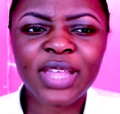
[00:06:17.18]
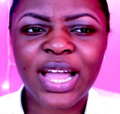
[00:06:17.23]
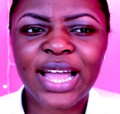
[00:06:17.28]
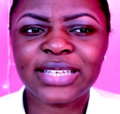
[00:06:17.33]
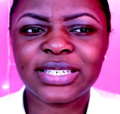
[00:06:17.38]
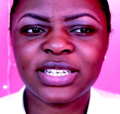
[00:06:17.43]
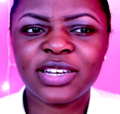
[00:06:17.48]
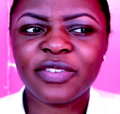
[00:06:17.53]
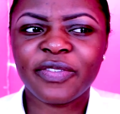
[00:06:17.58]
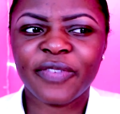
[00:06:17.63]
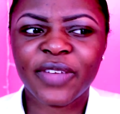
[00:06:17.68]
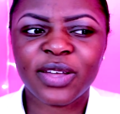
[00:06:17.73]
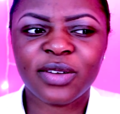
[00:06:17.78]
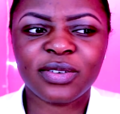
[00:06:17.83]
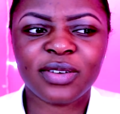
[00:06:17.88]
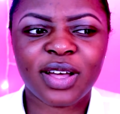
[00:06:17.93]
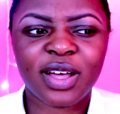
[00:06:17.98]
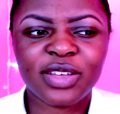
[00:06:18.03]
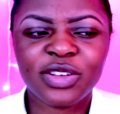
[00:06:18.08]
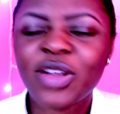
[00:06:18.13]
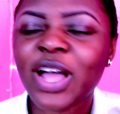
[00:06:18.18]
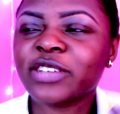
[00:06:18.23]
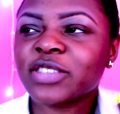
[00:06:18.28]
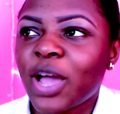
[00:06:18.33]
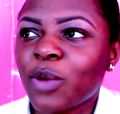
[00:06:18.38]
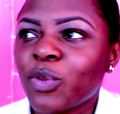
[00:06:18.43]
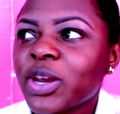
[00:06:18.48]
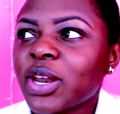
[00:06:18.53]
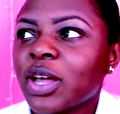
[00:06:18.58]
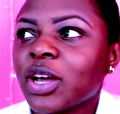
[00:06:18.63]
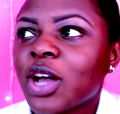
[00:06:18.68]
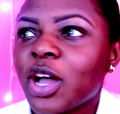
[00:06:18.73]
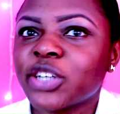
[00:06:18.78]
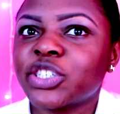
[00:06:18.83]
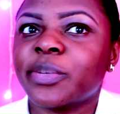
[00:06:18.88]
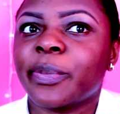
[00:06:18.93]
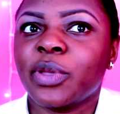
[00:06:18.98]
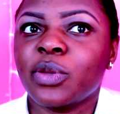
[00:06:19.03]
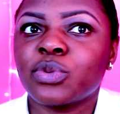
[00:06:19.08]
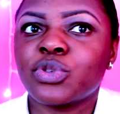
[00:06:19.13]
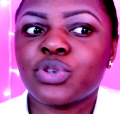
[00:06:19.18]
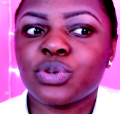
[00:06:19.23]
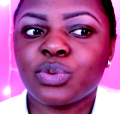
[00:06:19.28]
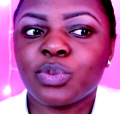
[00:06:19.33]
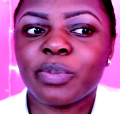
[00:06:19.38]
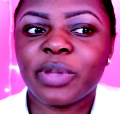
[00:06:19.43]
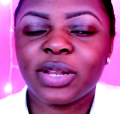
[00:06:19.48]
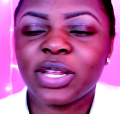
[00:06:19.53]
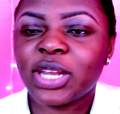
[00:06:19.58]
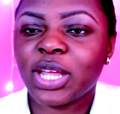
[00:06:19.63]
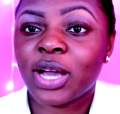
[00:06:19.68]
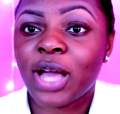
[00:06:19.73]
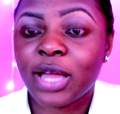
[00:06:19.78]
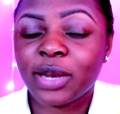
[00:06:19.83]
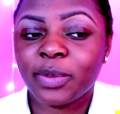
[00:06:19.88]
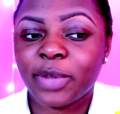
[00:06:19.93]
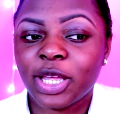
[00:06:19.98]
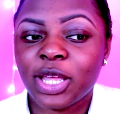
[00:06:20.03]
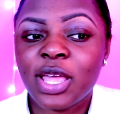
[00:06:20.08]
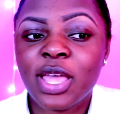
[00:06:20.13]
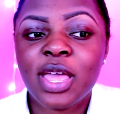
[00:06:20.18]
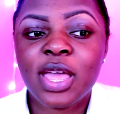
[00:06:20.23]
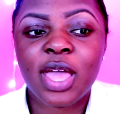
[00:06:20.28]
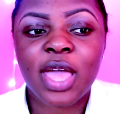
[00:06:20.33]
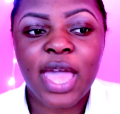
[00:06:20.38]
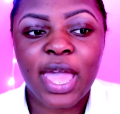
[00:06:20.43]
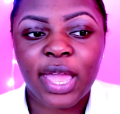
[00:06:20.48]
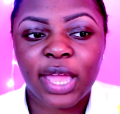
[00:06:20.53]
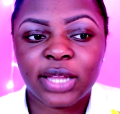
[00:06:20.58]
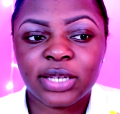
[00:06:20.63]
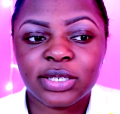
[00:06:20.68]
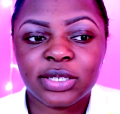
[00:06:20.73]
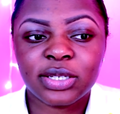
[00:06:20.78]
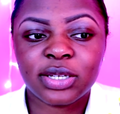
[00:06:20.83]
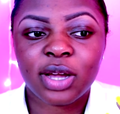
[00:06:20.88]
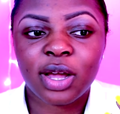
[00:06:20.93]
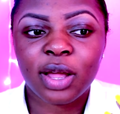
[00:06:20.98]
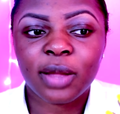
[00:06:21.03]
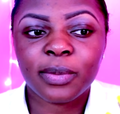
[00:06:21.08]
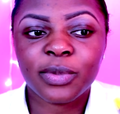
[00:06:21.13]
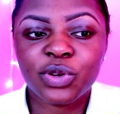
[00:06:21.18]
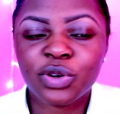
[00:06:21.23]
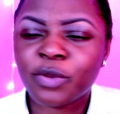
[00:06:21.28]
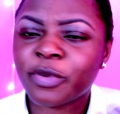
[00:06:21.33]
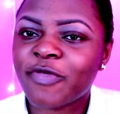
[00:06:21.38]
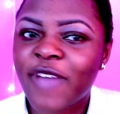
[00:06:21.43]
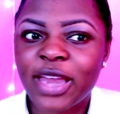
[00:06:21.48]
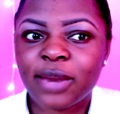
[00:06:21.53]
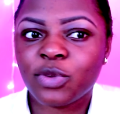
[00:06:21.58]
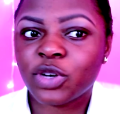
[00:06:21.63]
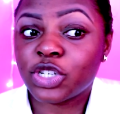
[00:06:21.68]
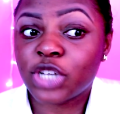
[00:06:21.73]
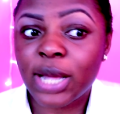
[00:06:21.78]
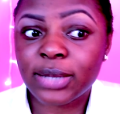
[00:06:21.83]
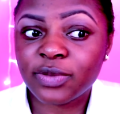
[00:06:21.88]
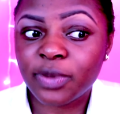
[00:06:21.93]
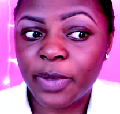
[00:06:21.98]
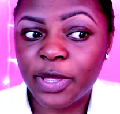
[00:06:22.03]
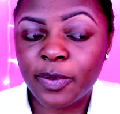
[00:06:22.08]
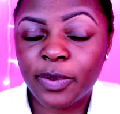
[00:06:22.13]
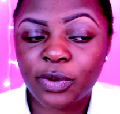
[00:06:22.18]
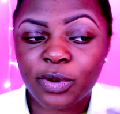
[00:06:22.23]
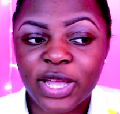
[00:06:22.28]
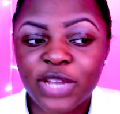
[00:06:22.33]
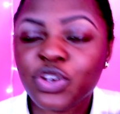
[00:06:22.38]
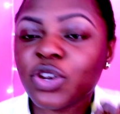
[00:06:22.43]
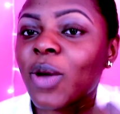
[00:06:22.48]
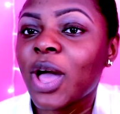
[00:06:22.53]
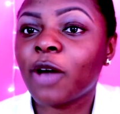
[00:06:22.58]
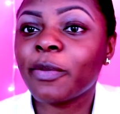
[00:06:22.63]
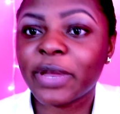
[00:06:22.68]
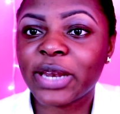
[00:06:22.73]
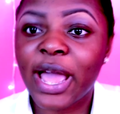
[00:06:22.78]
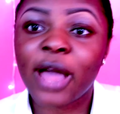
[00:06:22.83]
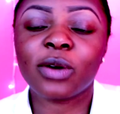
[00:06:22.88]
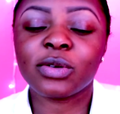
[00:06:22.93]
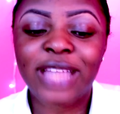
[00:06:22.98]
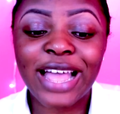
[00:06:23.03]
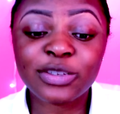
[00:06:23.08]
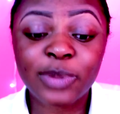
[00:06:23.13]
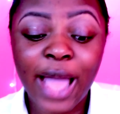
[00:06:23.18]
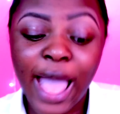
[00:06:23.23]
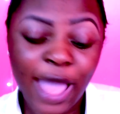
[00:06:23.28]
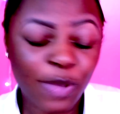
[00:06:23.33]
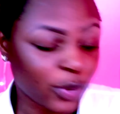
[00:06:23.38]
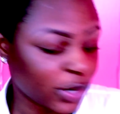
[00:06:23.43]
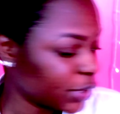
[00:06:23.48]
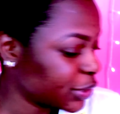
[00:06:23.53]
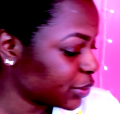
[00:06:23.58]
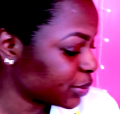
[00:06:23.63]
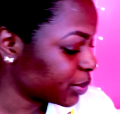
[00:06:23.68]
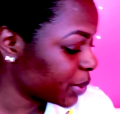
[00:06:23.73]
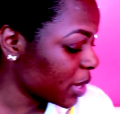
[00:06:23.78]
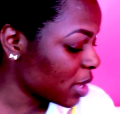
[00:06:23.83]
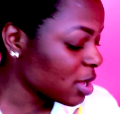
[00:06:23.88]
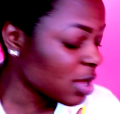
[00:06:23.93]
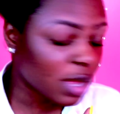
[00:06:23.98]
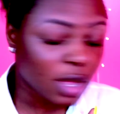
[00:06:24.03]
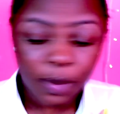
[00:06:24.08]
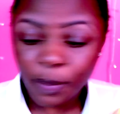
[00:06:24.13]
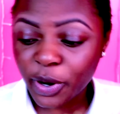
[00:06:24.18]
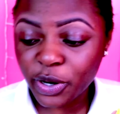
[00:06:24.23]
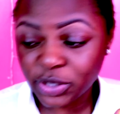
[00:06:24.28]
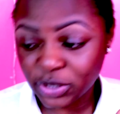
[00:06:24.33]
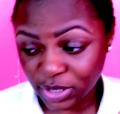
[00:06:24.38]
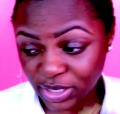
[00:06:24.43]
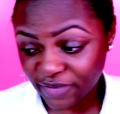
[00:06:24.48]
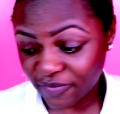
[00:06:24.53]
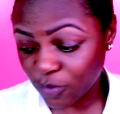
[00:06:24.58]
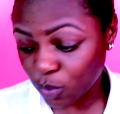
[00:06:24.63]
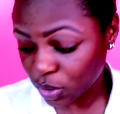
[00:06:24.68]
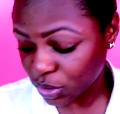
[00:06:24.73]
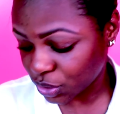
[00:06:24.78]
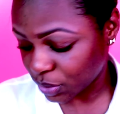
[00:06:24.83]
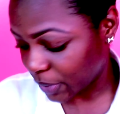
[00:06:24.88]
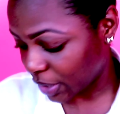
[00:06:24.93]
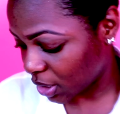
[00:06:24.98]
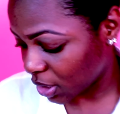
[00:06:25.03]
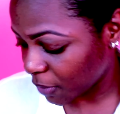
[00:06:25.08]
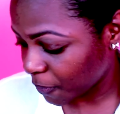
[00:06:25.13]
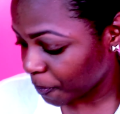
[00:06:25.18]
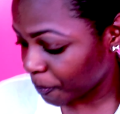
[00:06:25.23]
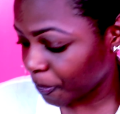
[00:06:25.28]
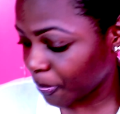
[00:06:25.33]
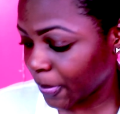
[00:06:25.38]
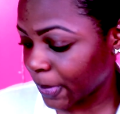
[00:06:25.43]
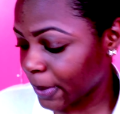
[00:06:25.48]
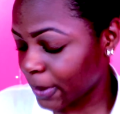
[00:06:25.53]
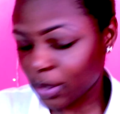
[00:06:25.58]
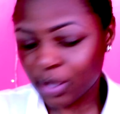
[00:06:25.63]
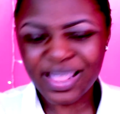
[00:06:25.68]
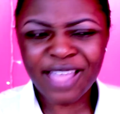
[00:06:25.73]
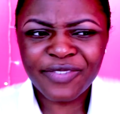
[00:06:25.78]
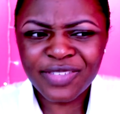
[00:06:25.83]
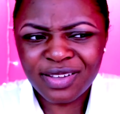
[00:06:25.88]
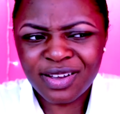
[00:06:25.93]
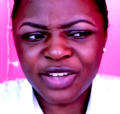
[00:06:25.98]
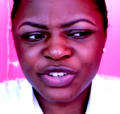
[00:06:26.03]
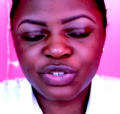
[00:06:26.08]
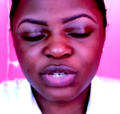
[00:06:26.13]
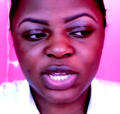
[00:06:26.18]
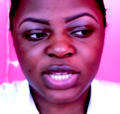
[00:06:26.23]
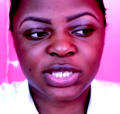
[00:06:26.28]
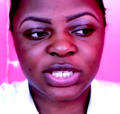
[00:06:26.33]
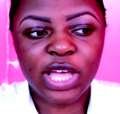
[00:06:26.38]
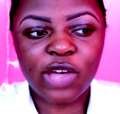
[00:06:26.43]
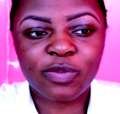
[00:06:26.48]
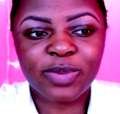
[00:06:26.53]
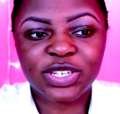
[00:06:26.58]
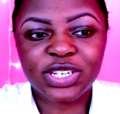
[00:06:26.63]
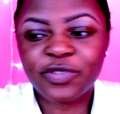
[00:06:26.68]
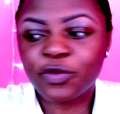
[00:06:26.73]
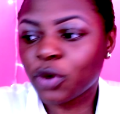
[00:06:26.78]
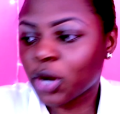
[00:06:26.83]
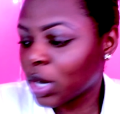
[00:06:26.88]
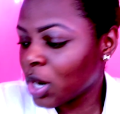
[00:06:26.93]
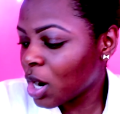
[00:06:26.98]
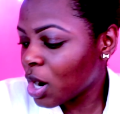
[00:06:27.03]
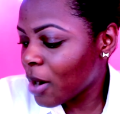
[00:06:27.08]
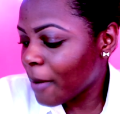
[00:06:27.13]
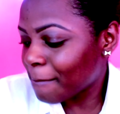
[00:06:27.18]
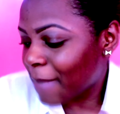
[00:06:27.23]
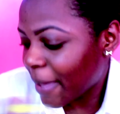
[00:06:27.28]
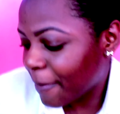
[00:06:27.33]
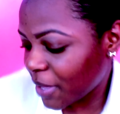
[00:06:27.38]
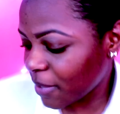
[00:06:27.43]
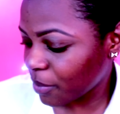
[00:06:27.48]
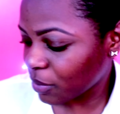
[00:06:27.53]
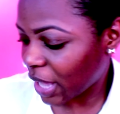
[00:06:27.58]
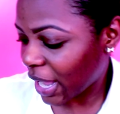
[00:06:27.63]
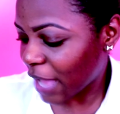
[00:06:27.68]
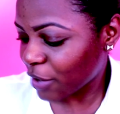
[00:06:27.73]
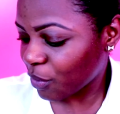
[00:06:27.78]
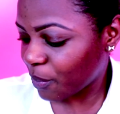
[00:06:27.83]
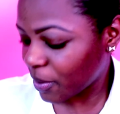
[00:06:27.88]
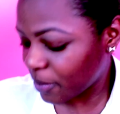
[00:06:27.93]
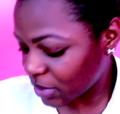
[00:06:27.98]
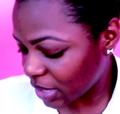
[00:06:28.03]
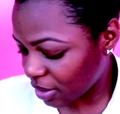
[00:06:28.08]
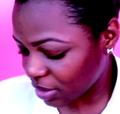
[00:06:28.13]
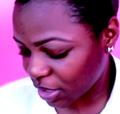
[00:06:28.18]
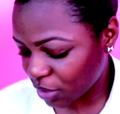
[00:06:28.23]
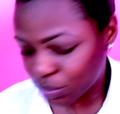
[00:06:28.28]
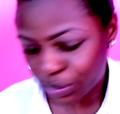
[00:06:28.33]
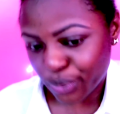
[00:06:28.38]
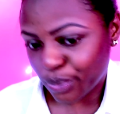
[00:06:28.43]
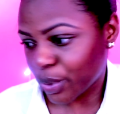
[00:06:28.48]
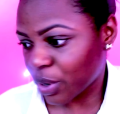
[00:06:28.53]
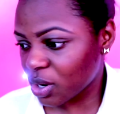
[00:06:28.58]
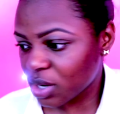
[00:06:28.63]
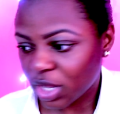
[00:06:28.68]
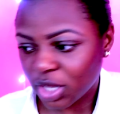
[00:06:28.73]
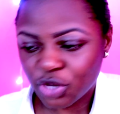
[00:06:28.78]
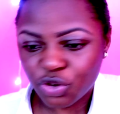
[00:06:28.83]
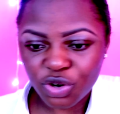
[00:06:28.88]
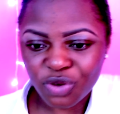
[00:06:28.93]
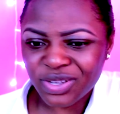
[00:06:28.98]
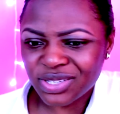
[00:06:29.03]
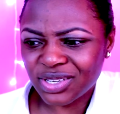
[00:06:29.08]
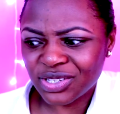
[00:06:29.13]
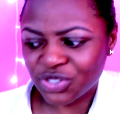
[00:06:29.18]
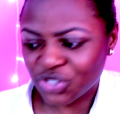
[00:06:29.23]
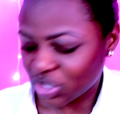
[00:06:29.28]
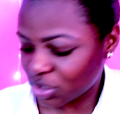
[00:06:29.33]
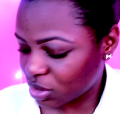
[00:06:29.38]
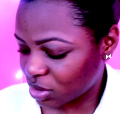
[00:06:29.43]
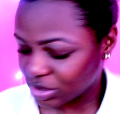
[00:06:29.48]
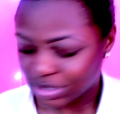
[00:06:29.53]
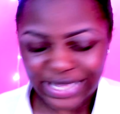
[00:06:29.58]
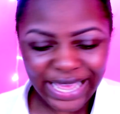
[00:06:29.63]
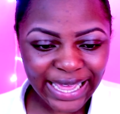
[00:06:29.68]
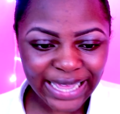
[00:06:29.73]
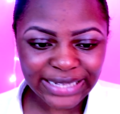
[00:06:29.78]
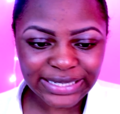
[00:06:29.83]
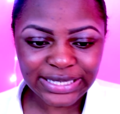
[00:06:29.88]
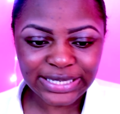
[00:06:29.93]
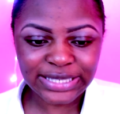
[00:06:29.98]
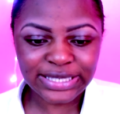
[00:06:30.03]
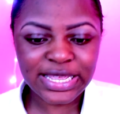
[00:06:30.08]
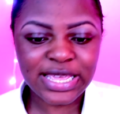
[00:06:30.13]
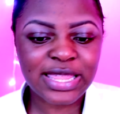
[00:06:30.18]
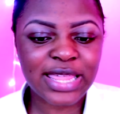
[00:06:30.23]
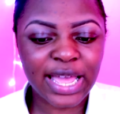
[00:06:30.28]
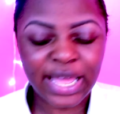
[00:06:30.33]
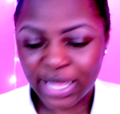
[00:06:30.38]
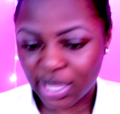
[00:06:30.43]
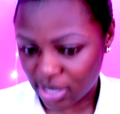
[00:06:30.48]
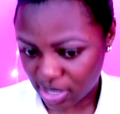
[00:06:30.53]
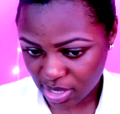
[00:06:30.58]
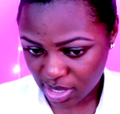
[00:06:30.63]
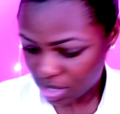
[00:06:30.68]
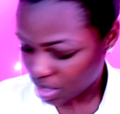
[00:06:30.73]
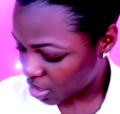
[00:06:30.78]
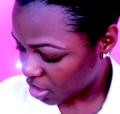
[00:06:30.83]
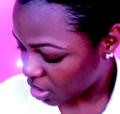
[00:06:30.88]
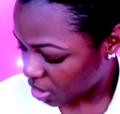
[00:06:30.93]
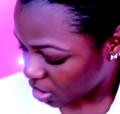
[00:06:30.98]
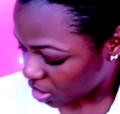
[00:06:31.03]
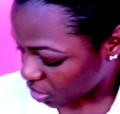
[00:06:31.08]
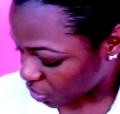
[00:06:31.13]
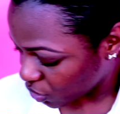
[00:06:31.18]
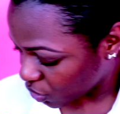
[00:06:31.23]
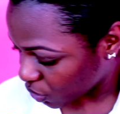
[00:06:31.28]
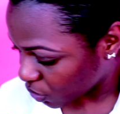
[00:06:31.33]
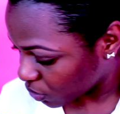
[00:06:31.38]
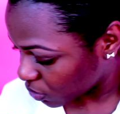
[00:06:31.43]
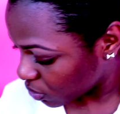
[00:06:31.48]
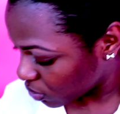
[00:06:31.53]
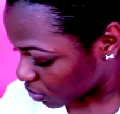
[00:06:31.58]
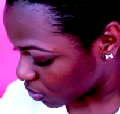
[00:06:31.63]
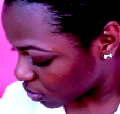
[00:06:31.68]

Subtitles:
I still feel, you know, I want to contribute to building the economy. And, you know, providing more jobs for people and, you know, helping out. That's what I want to do personally for Jamaica. Not for the country itself, but just for my people. Like, I know people down there who don't work, and, you know, it's just sad to see that, you know,